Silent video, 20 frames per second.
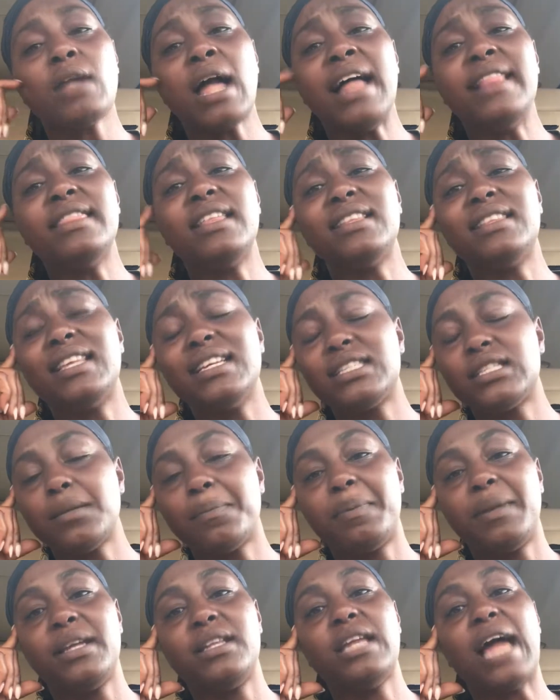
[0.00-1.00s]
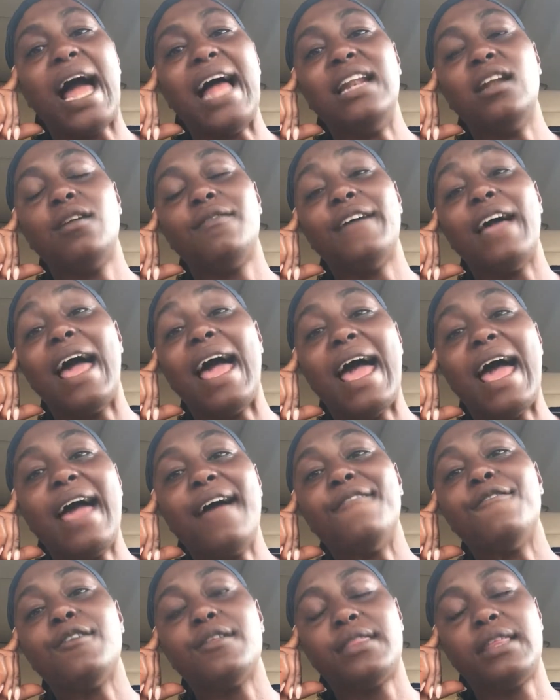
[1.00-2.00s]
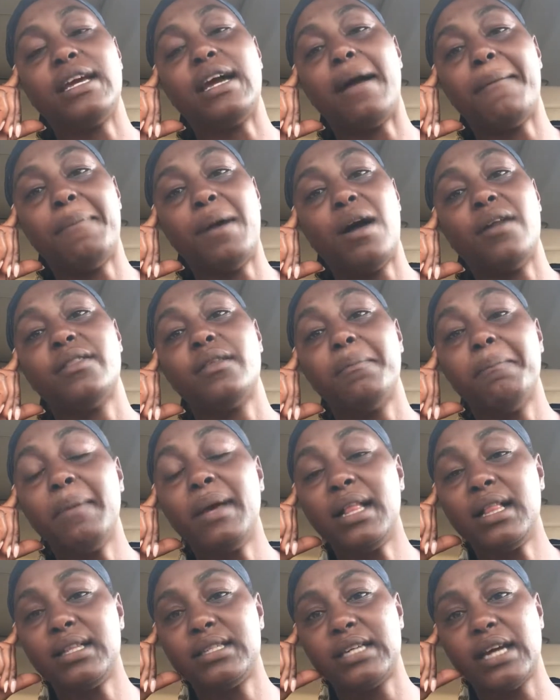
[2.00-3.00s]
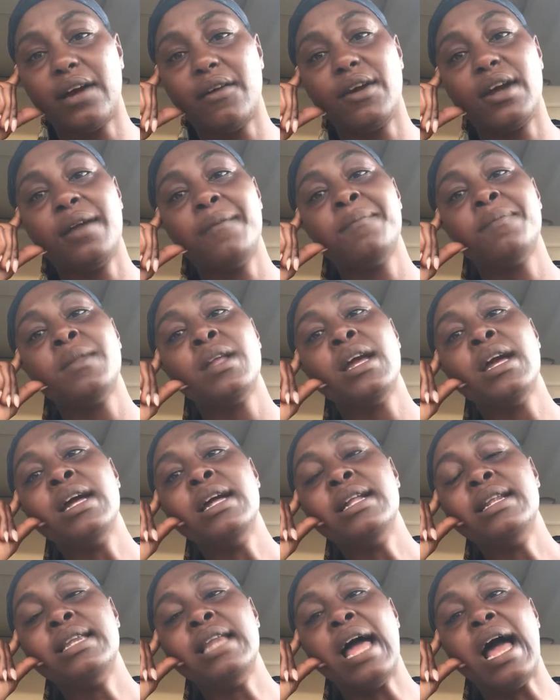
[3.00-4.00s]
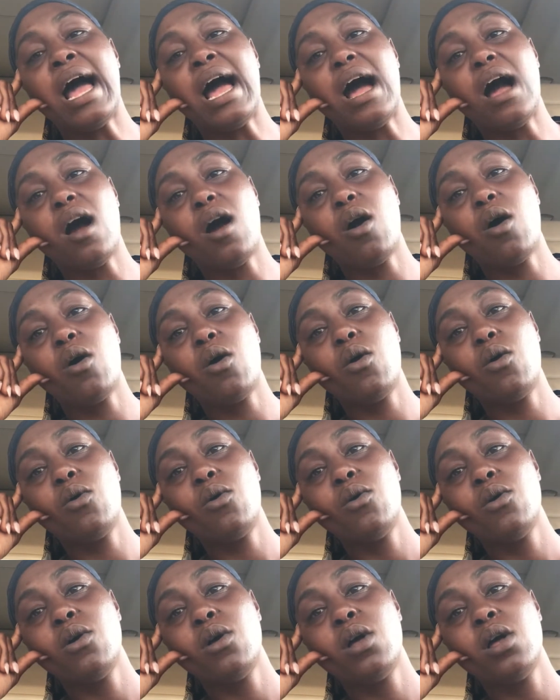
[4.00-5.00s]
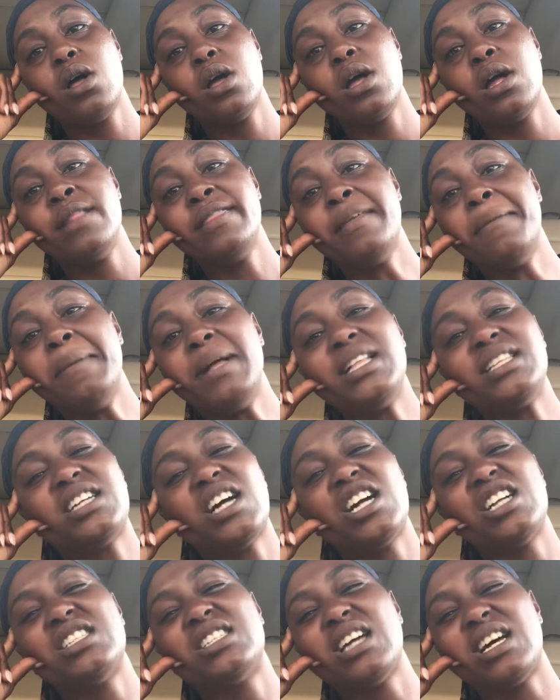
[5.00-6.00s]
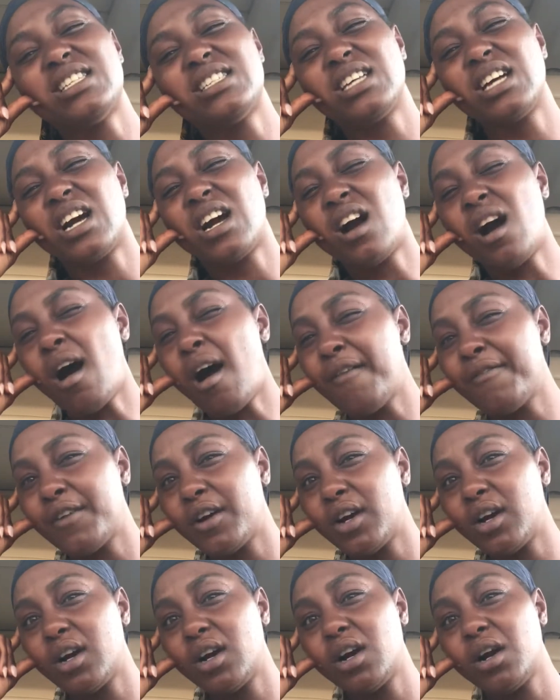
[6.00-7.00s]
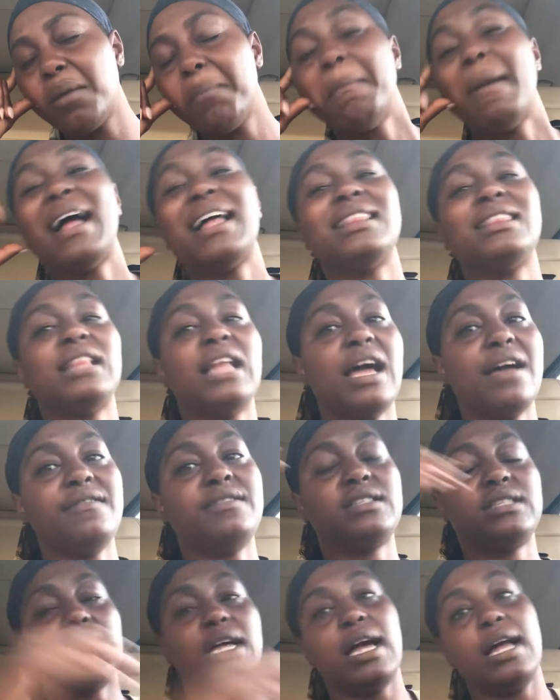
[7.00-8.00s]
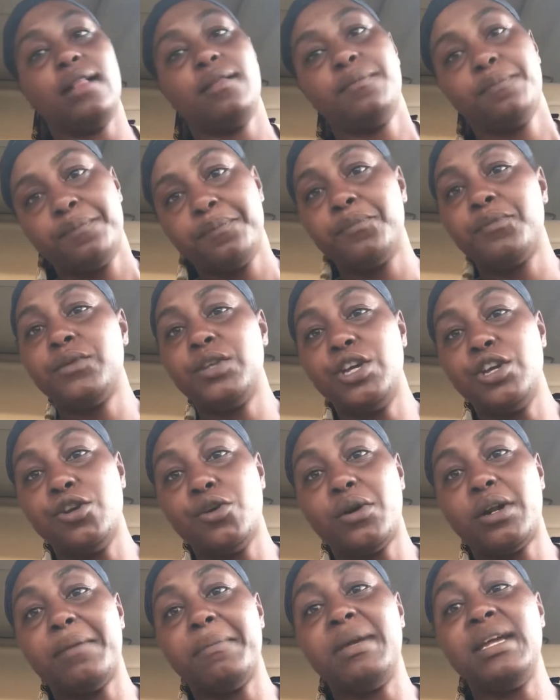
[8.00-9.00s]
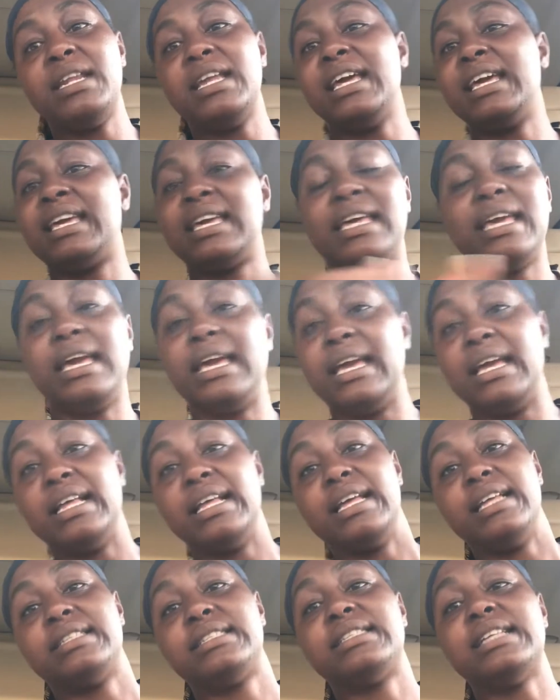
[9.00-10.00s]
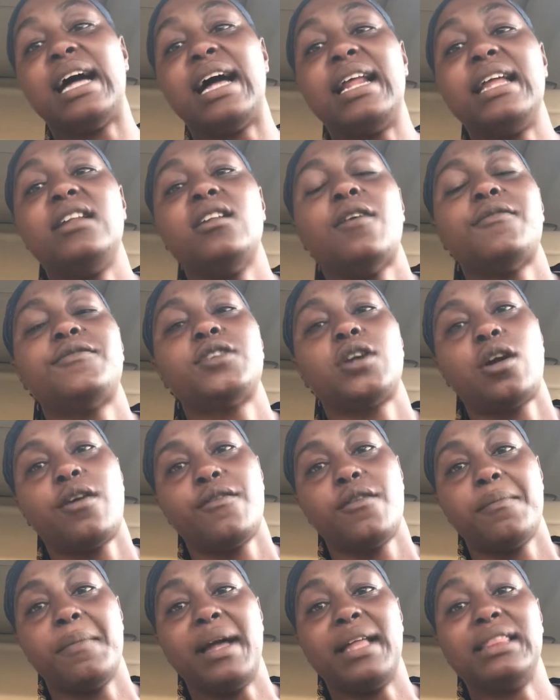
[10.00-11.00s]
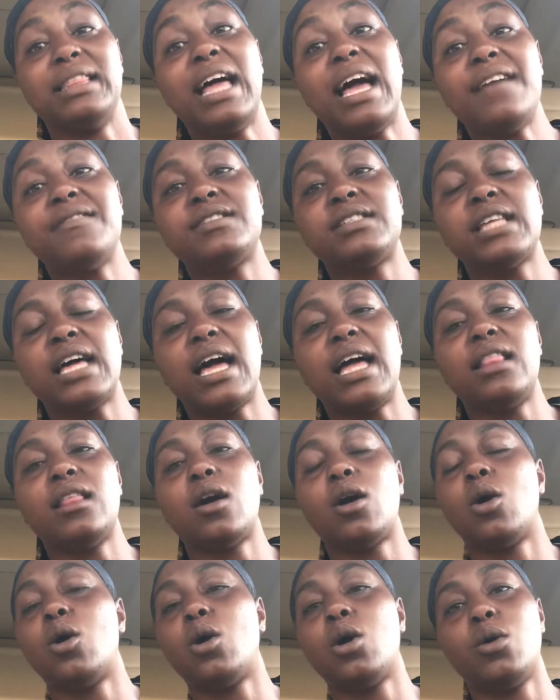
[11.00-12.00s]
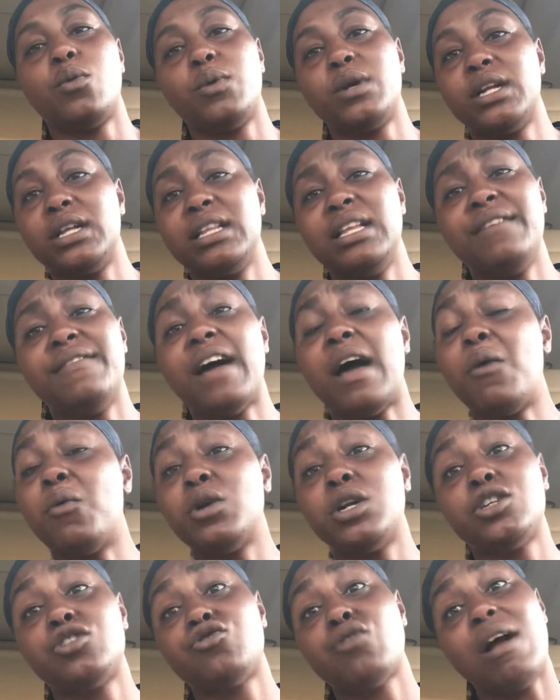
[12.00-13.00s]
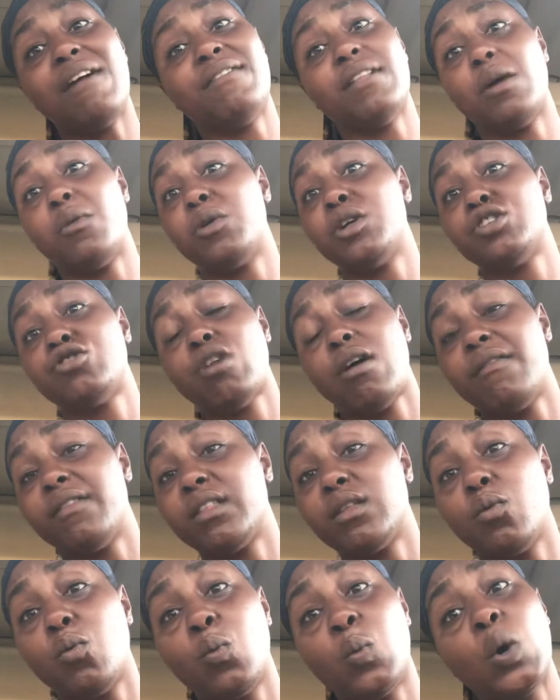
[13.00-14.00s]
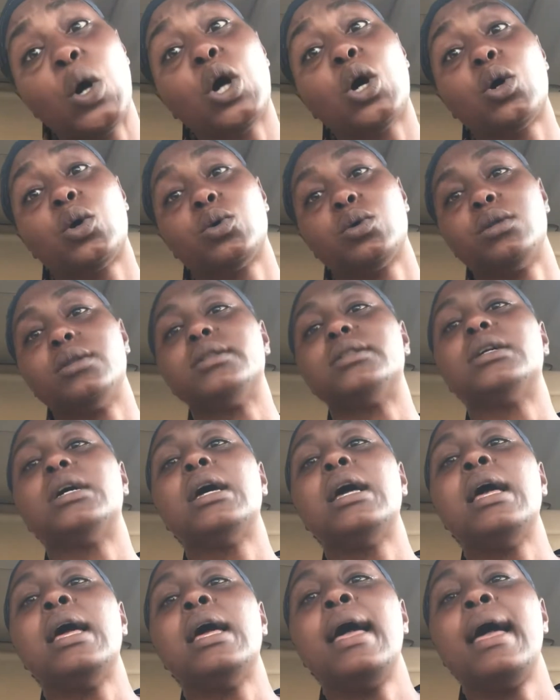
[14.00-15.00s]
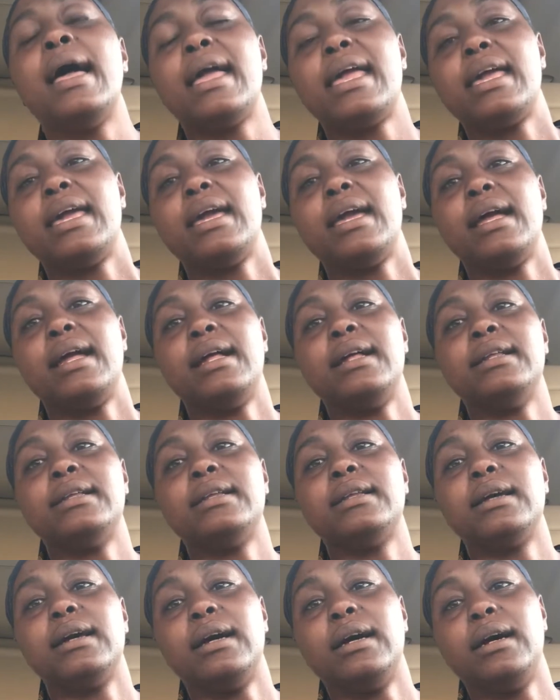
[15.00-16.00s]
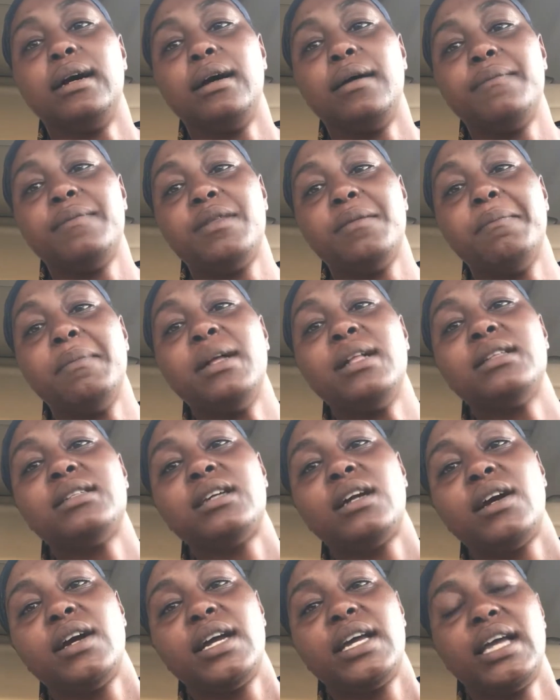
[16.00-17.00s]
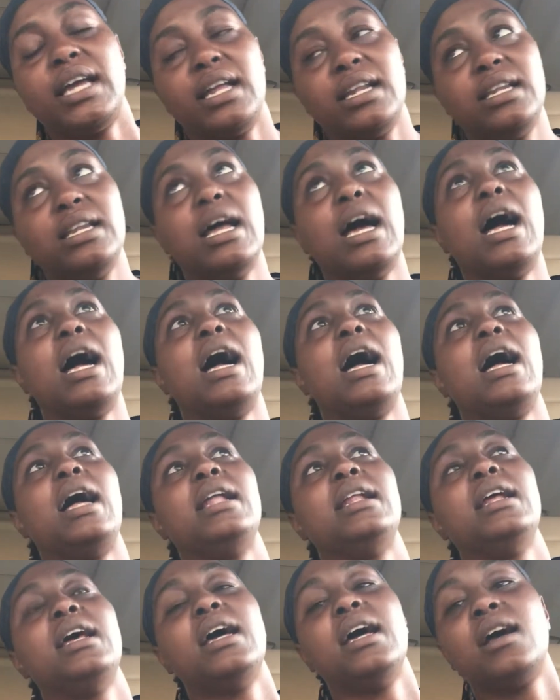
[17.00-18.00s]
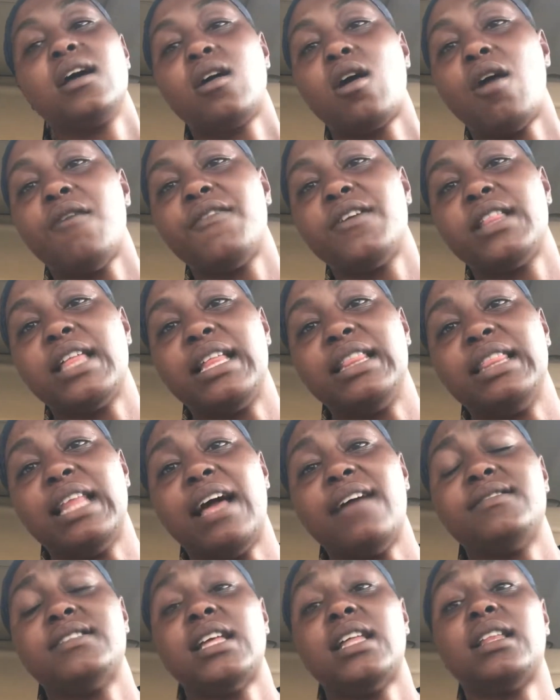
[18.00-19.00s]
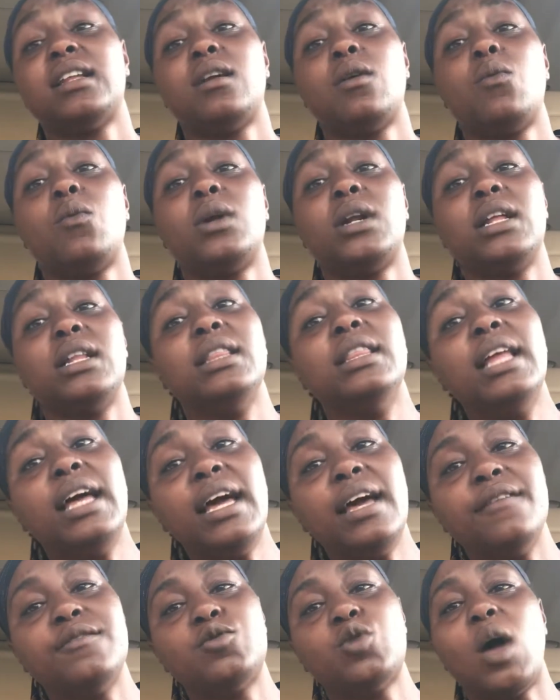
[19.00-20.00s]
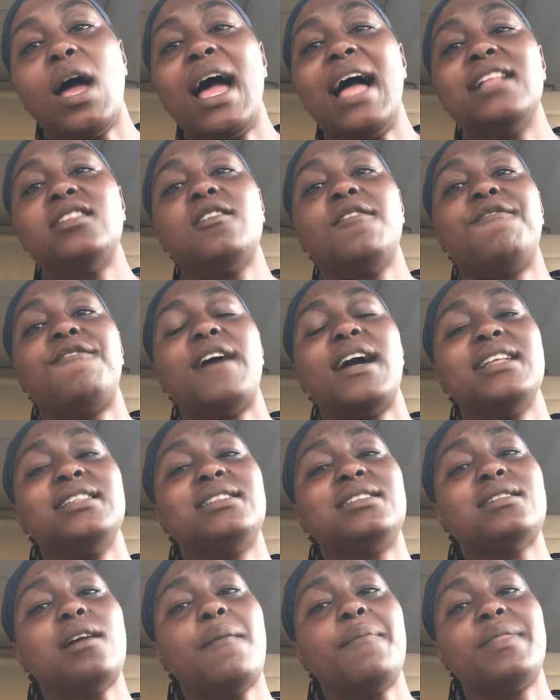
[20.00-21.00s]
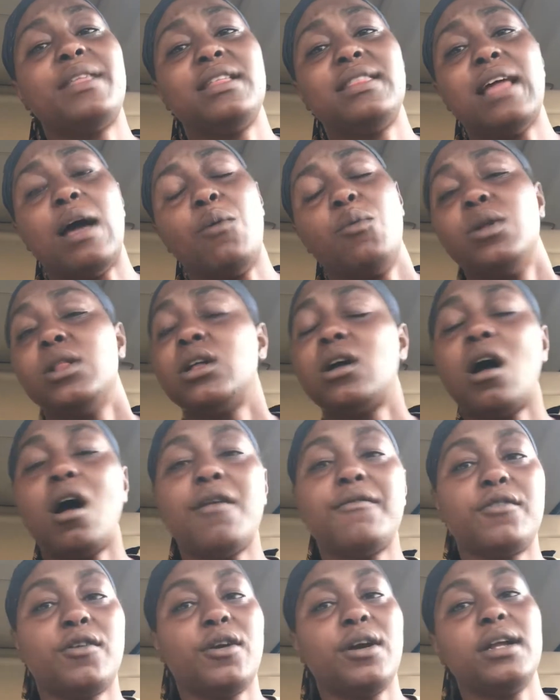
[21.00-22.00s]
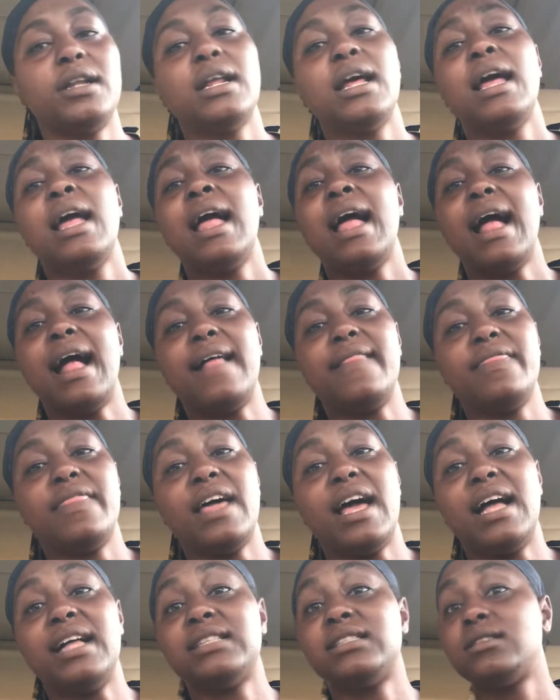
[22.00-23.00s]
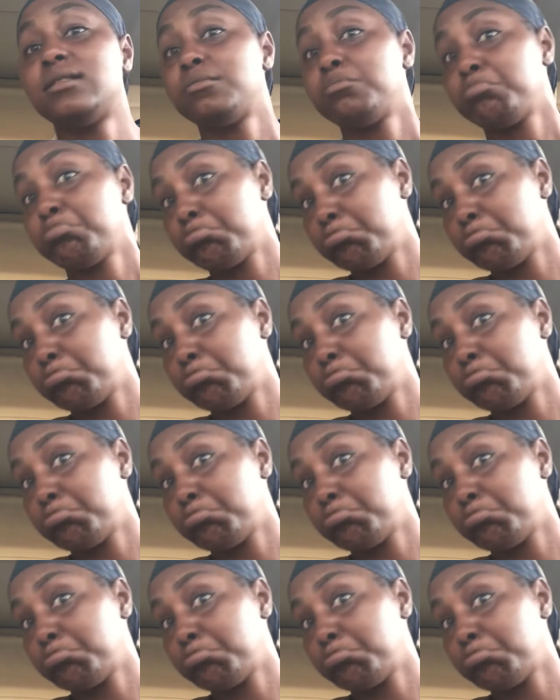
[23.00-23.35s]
And the discipline. I love everything about the military. Now, the military doesn't cover my lifestyle. You know what I mean? It's not enough to cover my lifestyle or how I want to live. I want to travel. I want to travel the world. And the military cannot cover that lifestyle that I want to live. So I had to find something that will cover it. And that's